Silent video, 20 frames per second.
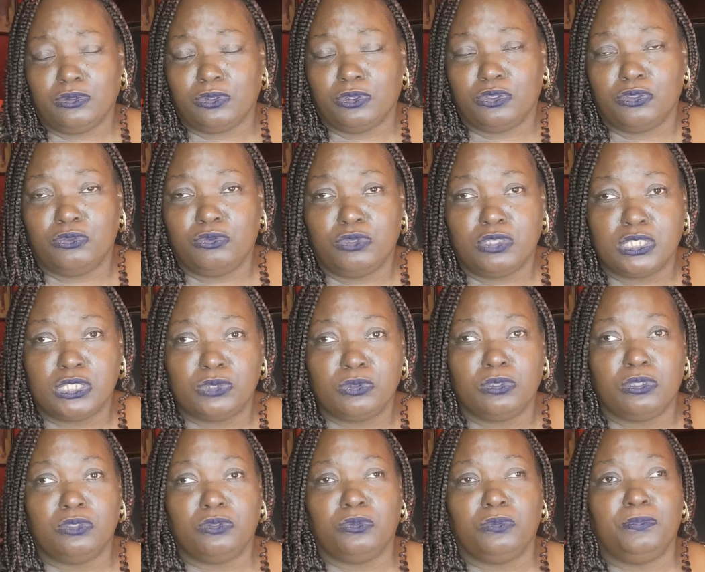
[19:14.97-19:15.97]
girl, you could
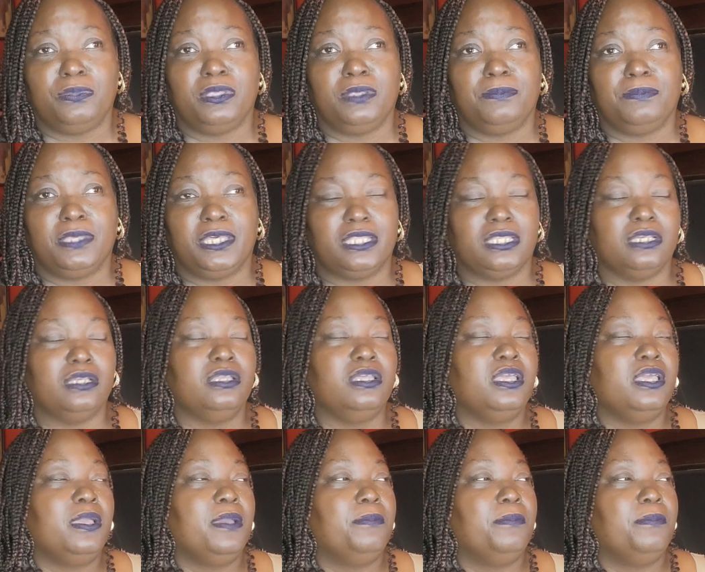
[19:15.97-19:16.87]
do a little bit better.